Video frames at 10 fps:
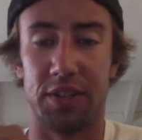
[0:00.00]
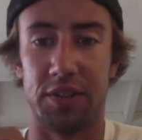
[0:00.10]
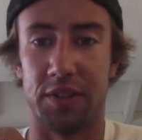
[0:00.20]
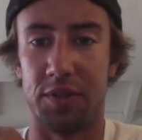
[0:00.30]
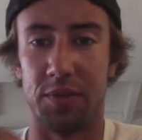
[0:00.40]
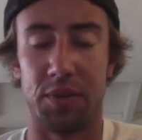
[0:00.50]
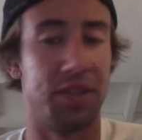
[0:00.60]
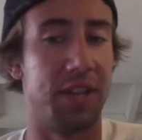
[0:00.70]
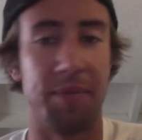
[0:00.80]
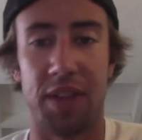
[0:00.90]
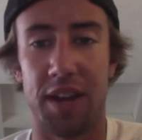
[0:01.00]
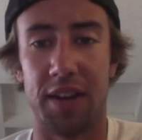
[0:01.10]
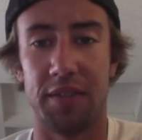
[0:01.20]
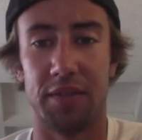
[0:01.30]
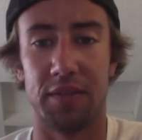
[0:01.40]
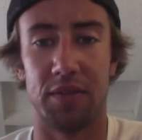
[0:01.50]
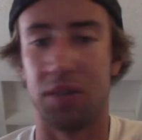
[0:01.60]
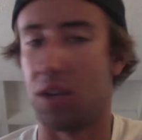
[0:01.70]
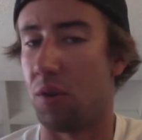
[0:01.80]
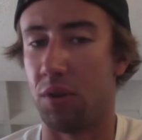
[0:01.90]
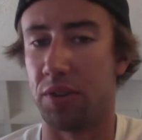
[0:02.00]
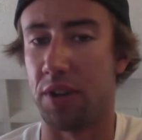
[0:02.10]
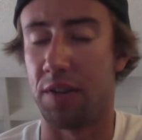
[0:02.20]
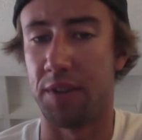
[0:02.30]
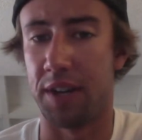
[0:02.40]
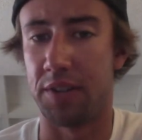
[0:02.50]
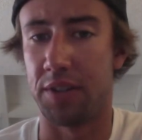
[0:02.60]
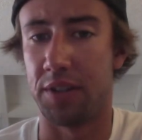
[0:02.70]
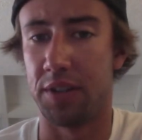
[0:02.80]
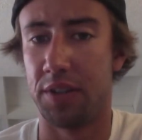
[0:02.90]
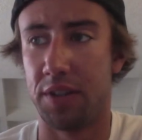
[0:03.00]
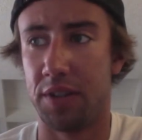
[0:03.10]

So same thing, horizontal vector,